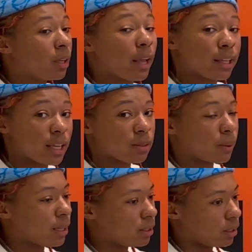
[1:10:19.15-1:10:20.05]
And guess what
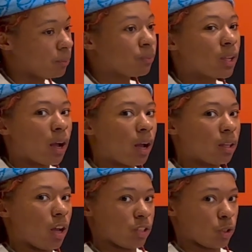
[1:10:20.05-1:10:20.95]
I did? I
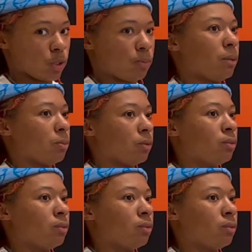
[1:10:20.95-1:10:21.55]
lost those people.